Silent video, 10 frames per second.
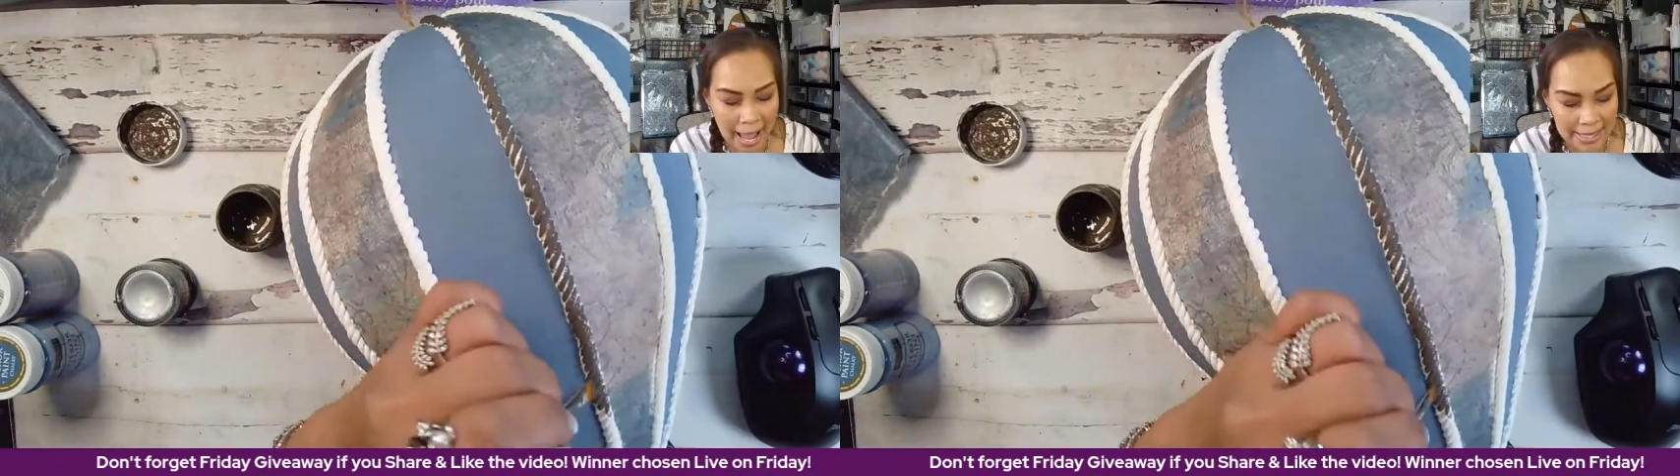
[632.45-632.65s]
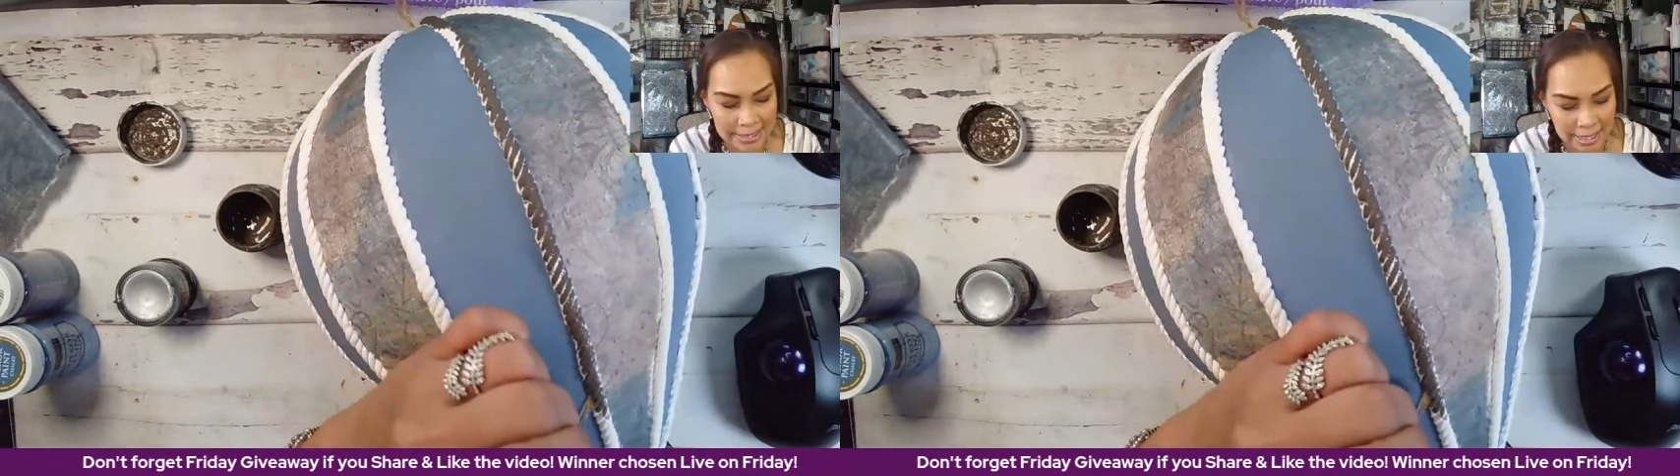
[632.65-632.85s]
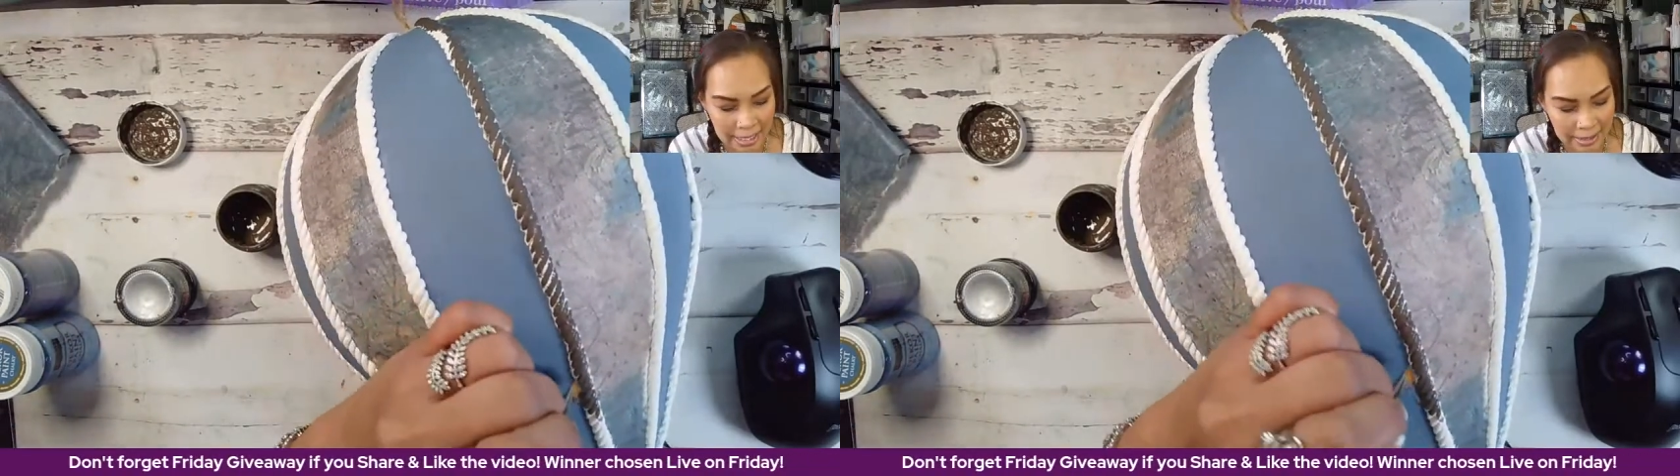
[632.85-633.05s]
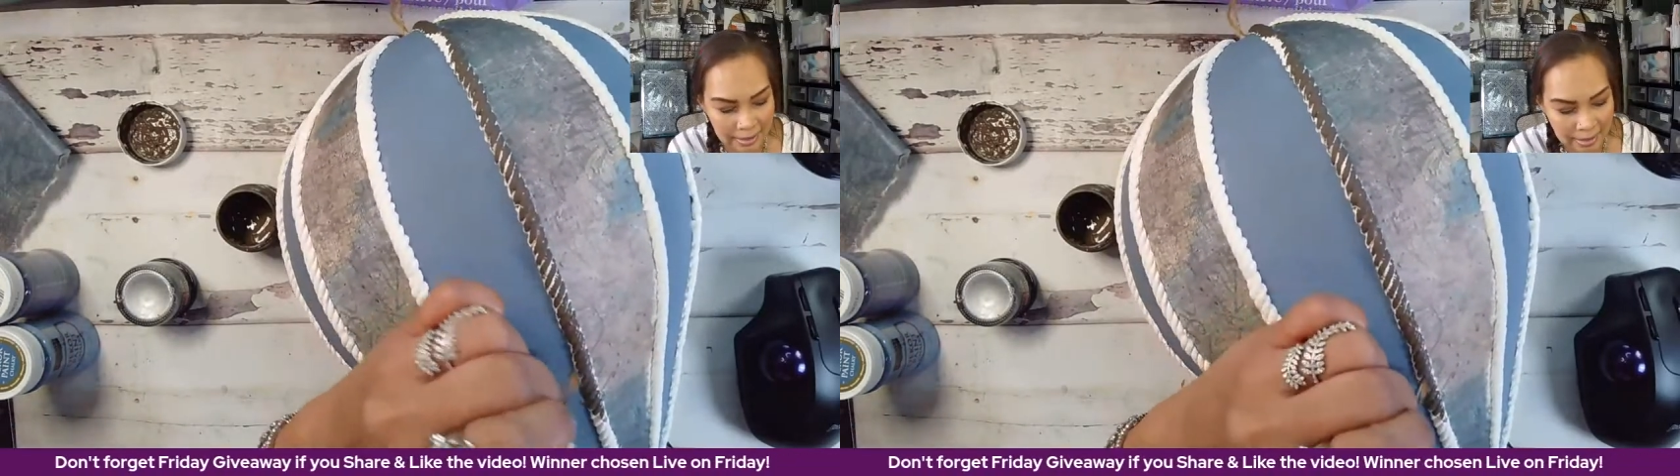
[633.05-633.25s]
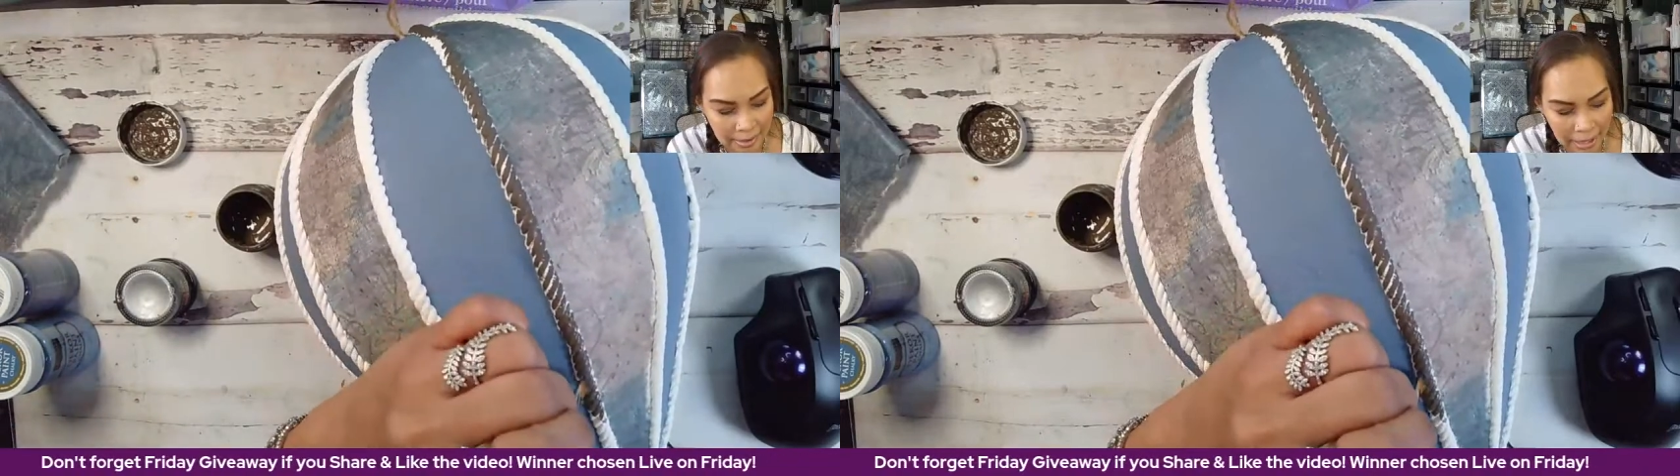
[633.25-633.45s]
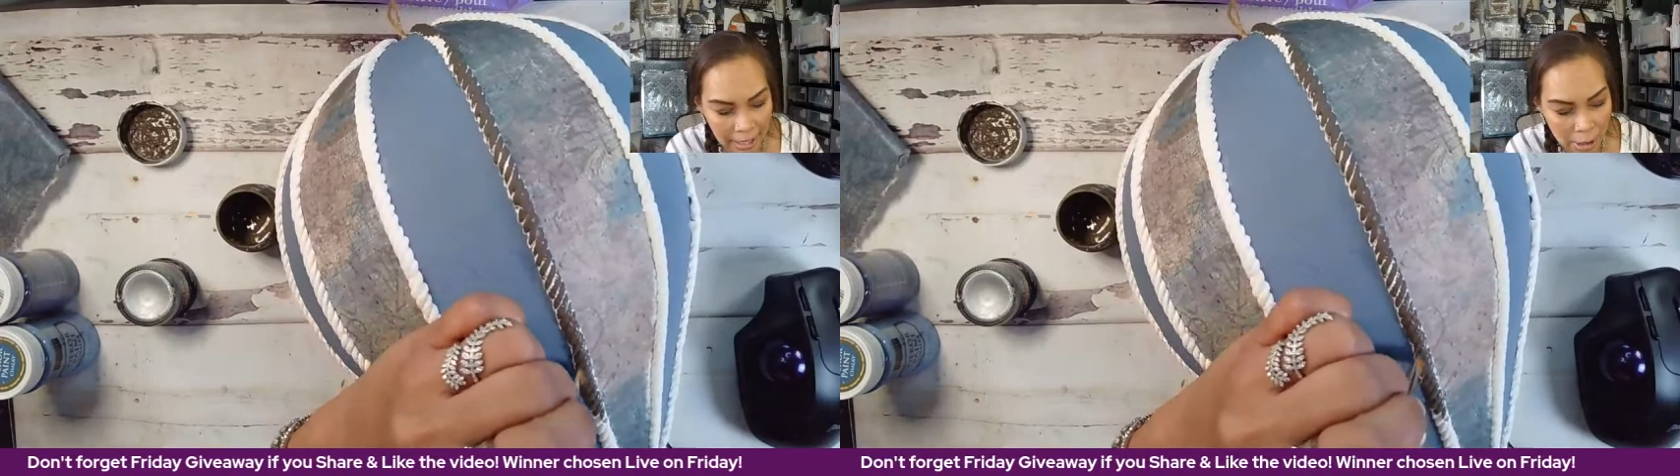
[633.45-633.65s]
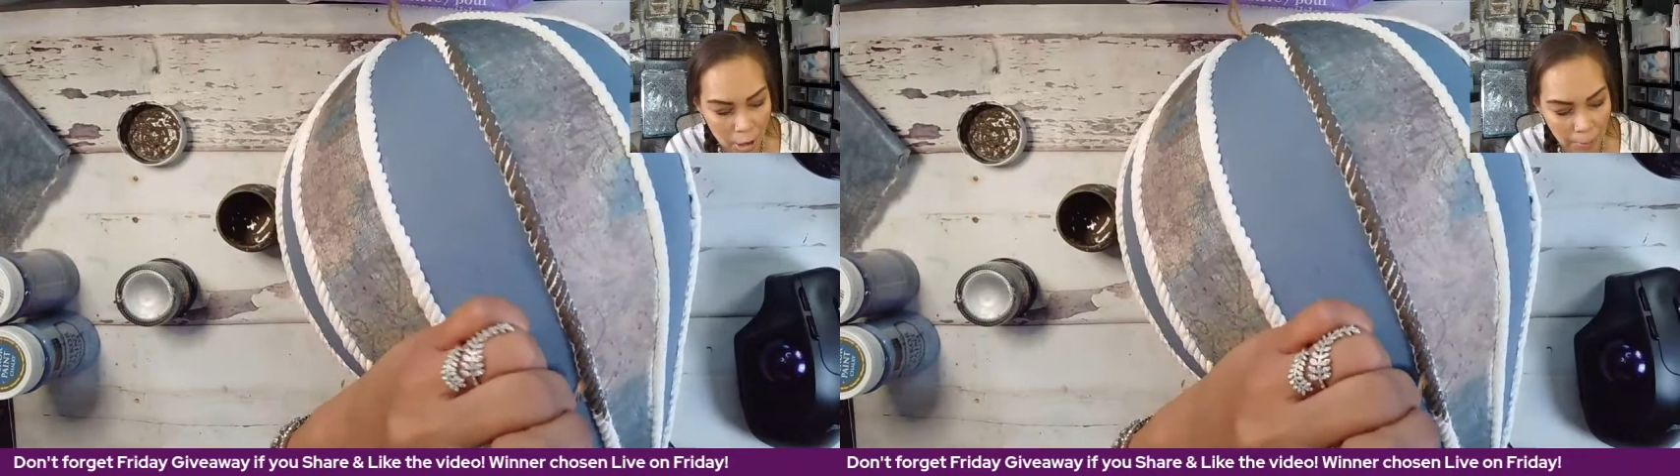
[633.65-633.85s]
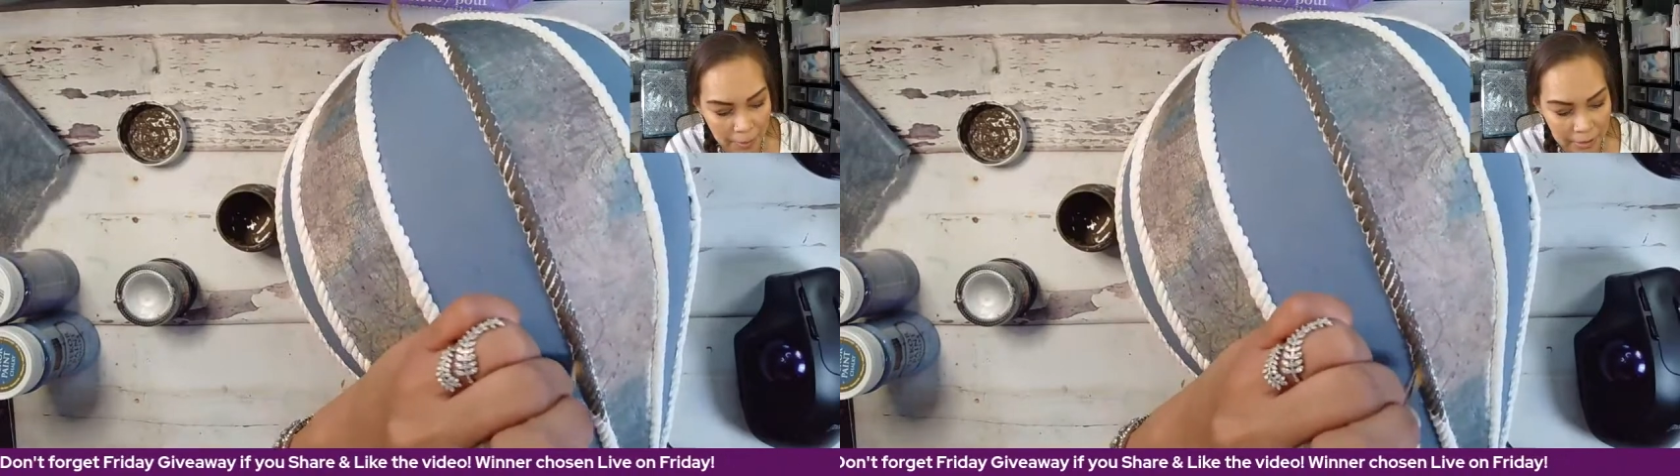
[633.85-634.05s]
asking and
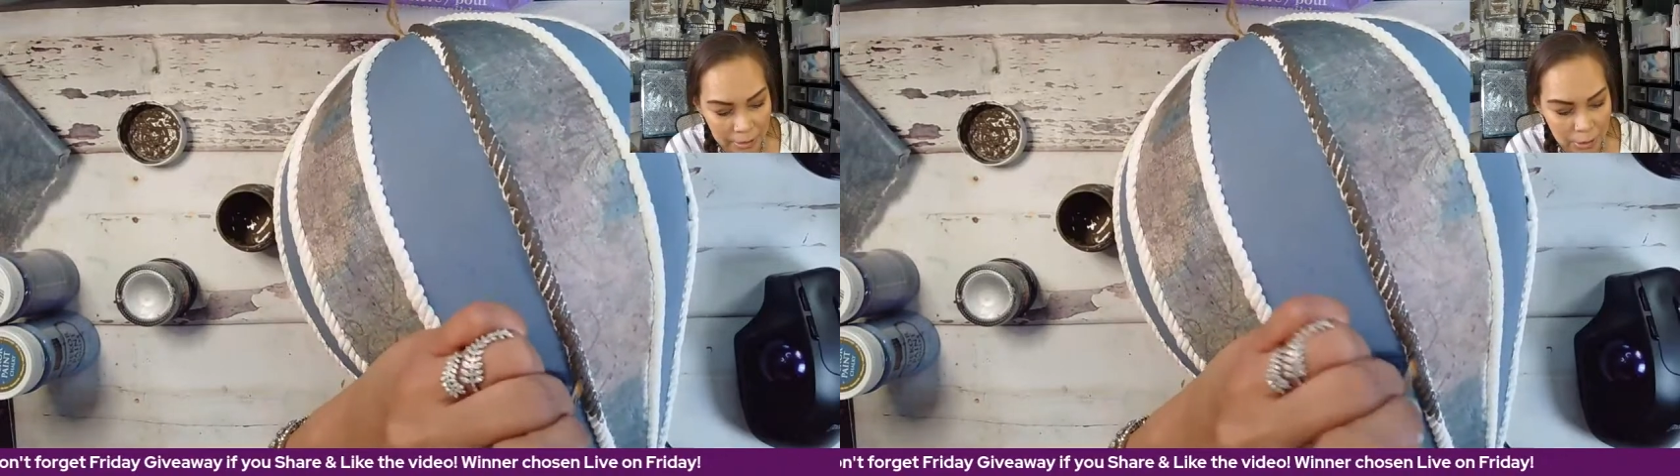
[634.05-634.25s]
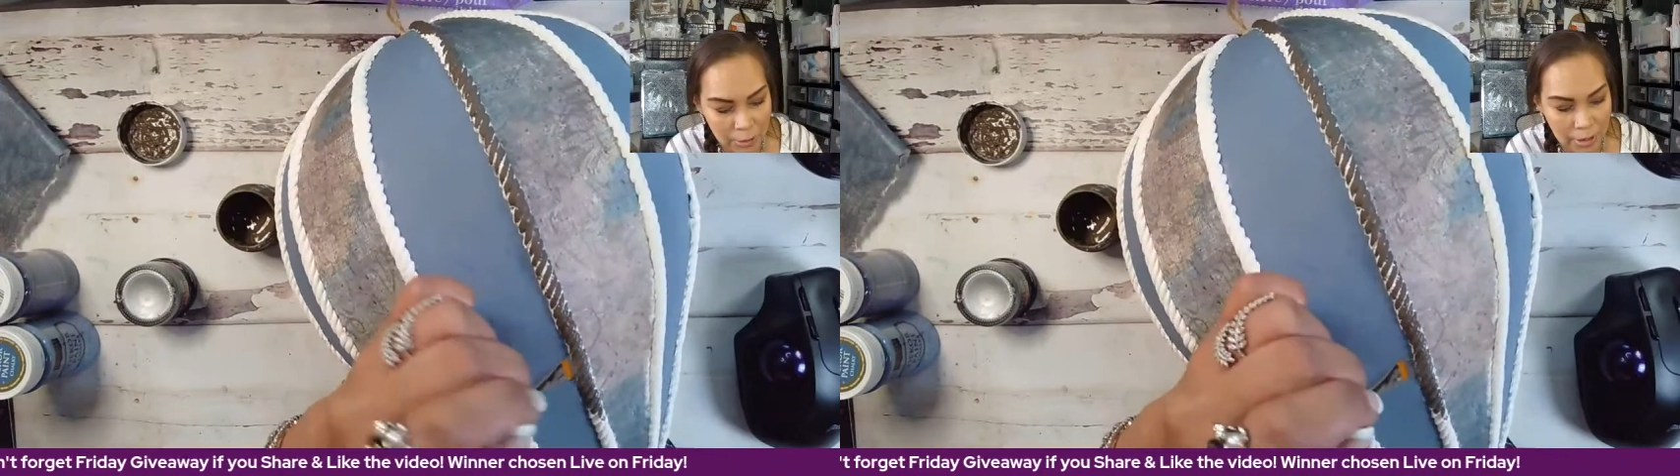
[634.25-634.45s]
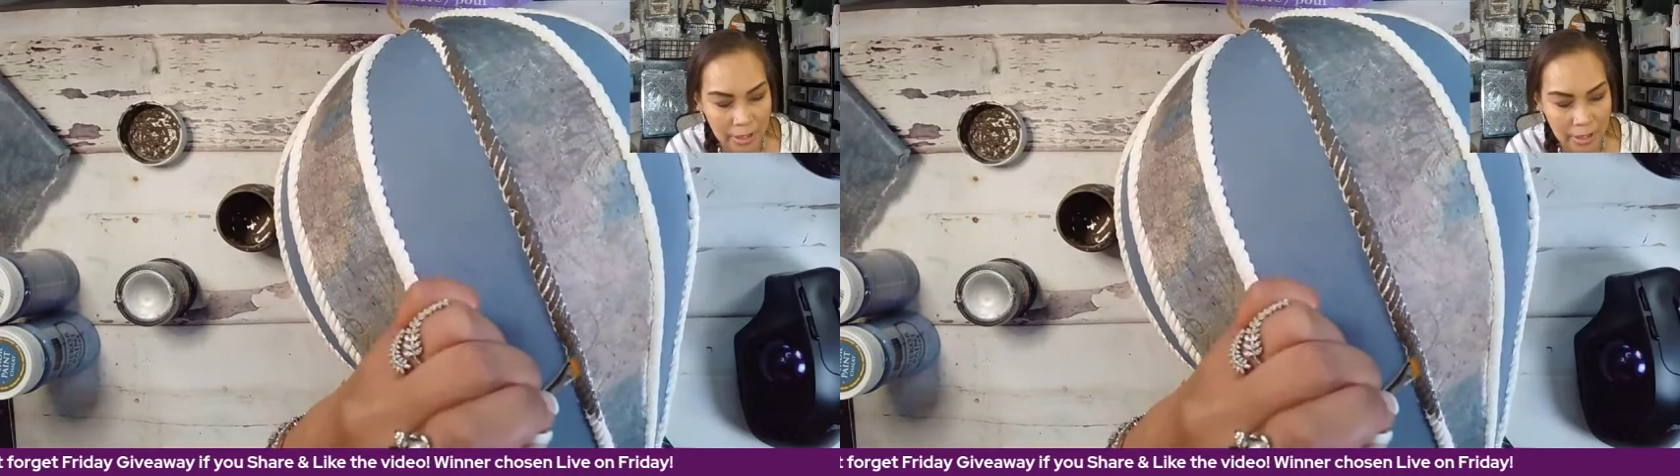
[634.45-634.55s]
open the door.